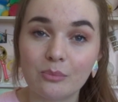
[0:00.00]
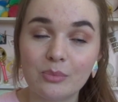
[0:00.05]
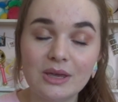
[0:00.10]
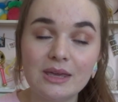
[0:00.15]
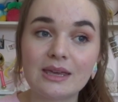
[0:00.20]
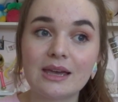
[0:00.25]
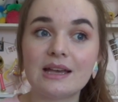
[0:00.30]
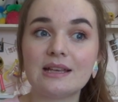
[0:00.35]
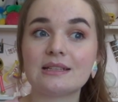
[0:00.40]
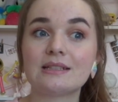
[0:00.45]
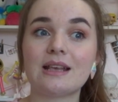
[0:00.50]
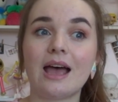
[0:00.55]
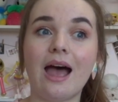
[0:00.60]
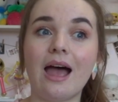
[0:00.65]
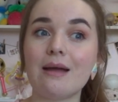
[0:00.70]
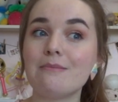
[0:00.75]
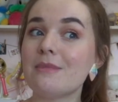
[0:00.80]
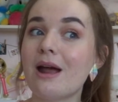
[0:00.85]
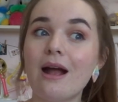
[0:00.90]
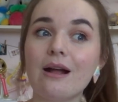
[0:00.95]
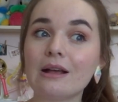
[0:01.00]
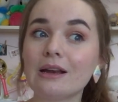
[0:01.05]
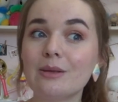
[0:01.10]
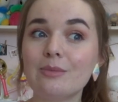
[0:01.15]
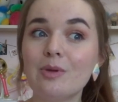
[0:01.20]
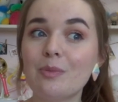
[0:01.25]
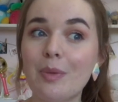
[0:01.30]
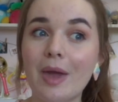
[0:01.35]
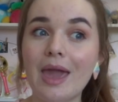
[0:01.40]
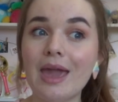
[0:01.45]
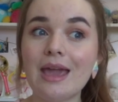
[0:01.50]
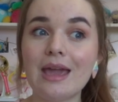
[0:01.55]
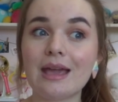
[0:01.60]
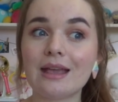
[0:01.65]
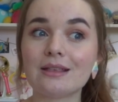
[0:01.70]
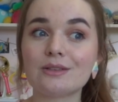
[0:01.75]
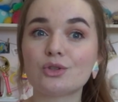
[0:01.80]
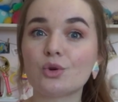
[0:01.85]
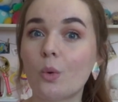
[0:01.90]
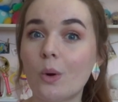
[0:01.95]
because I'm not gonna be
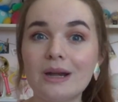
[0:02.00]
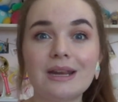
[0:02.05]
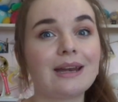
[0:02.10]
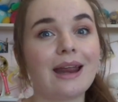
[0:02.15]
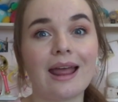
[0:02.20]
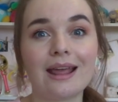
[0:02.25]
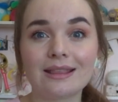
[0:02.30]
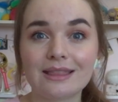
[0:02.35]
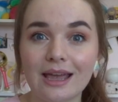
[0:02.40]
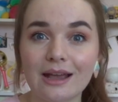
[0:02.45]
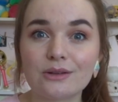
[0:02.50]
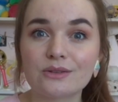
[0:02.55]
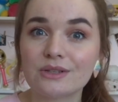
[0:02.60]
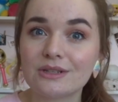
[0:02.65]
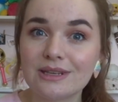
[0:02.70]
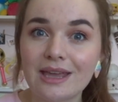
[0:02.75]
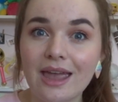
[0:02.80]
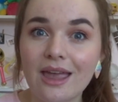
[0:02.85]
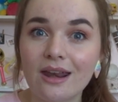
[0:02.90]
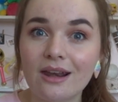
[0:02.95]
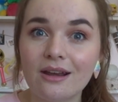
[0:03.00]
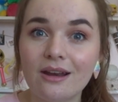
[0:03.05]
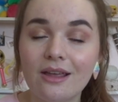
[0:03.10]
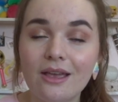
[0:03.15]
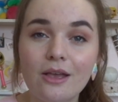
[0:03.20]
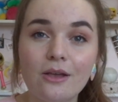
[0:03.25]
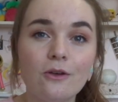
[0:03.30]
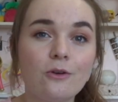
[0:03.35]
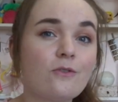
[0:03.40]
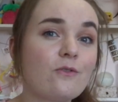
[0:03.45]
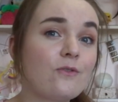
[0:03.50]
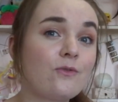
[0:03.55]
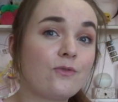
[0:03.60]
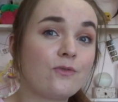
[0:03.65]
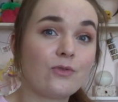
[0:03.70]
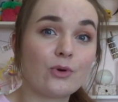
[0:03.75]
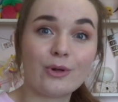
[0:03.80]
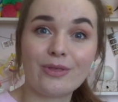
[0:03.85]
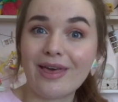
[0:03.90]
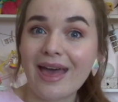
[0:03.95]
paying 29,000 yen
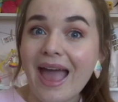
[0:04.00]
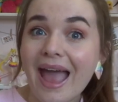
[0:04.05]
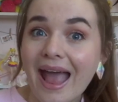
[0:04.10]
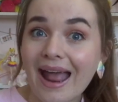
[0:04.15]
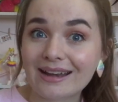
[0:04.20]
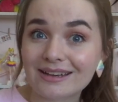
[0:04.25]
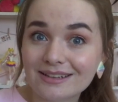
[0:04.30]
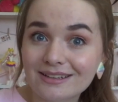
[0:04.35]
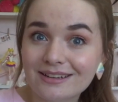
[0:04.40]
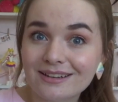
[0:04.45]
for that.